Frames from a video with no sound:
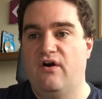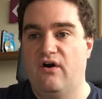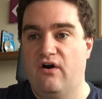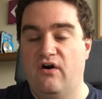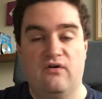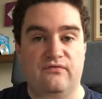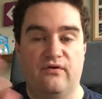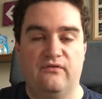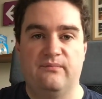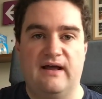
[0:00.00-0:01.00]

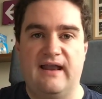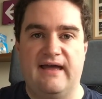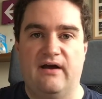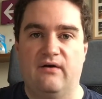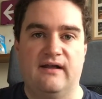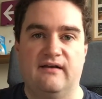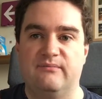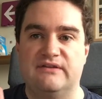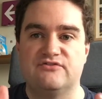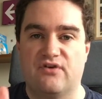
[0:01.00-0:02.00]
of my layout, and I've
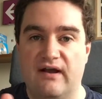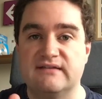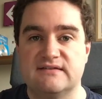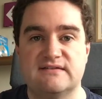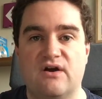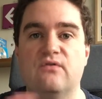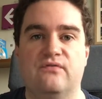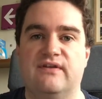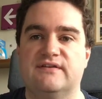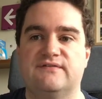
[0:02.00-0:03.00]
been trying to
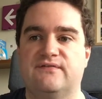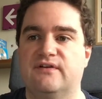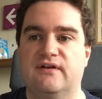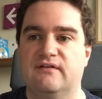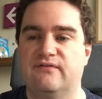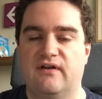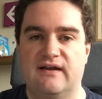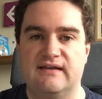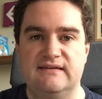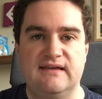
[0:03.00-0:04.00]
solve this for
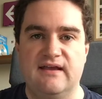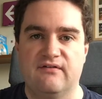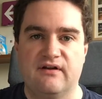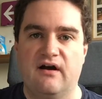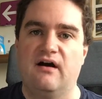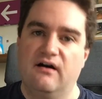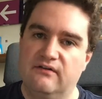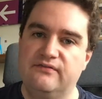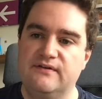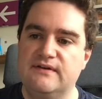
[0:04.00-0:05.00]
like a year and a
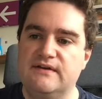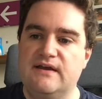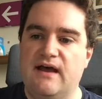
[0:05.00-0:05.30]
half.